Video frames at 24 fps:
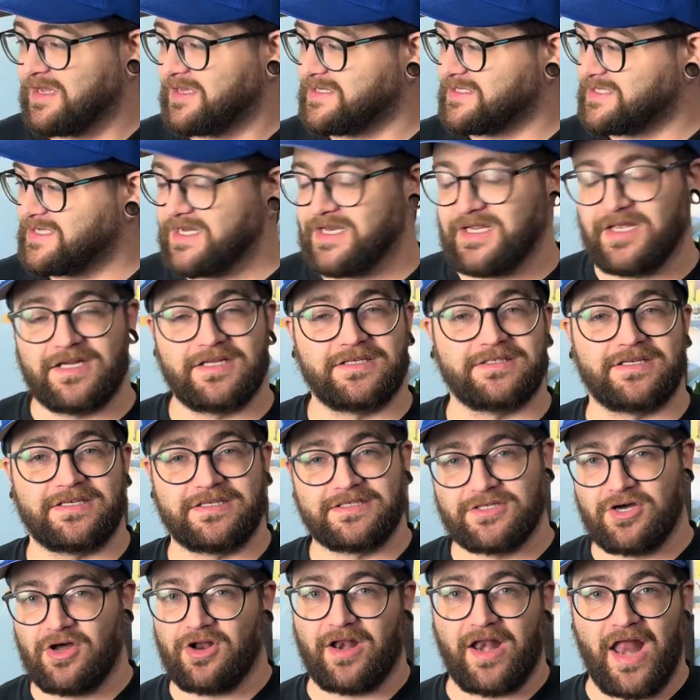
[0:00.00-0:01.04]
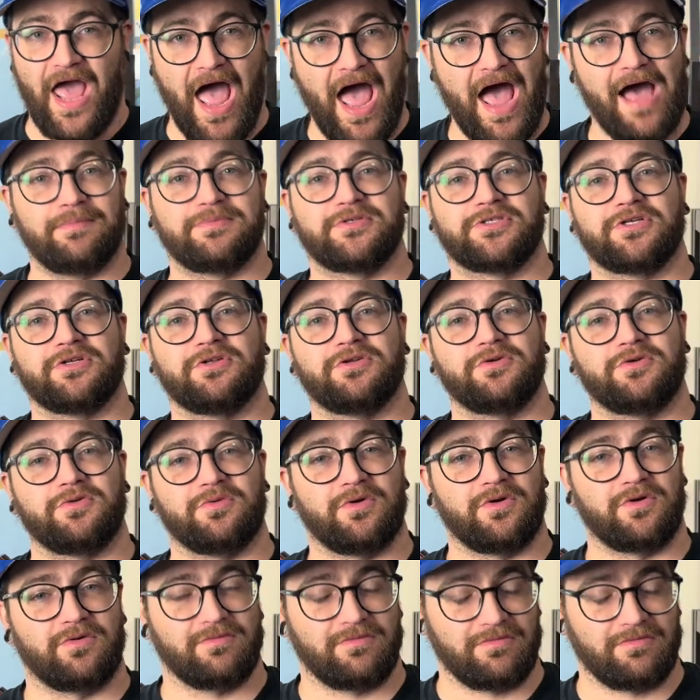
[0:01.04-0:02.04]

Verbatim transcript: Tynion is on an absolute